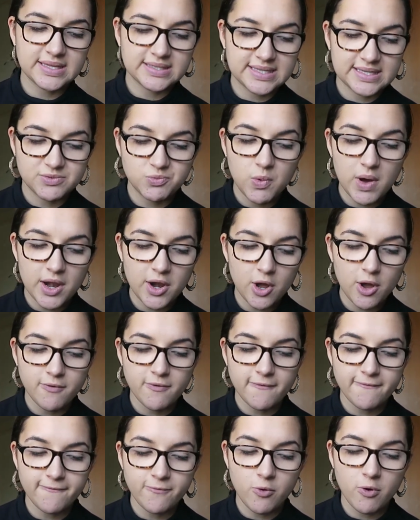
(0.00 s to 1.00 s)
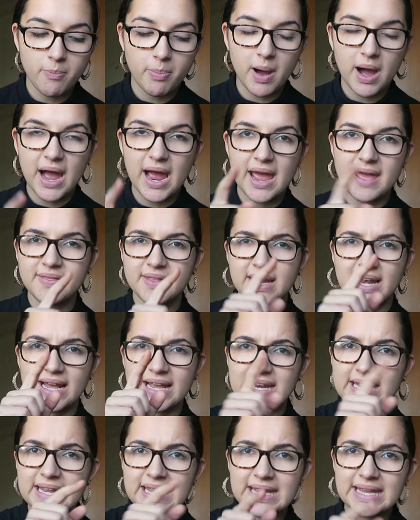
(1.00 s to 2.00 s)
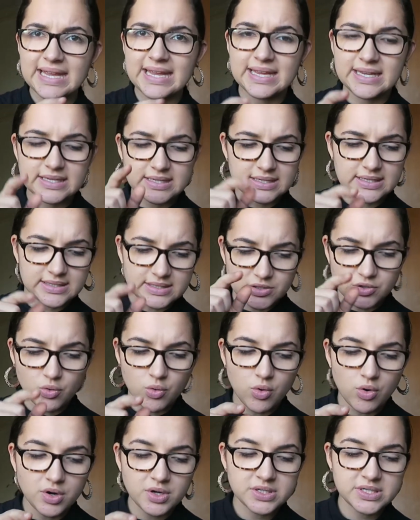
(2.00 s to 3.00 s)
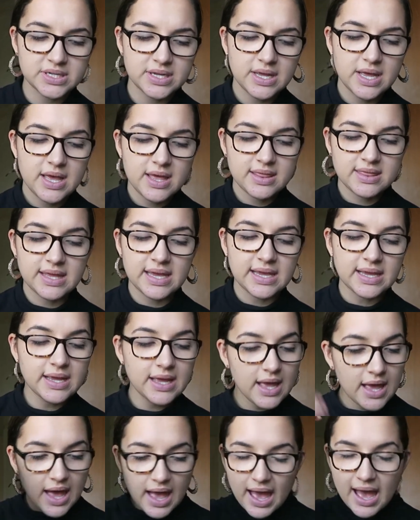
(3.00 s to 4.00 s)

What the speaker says: It says 1 over 4 pi and then like an E naught thing.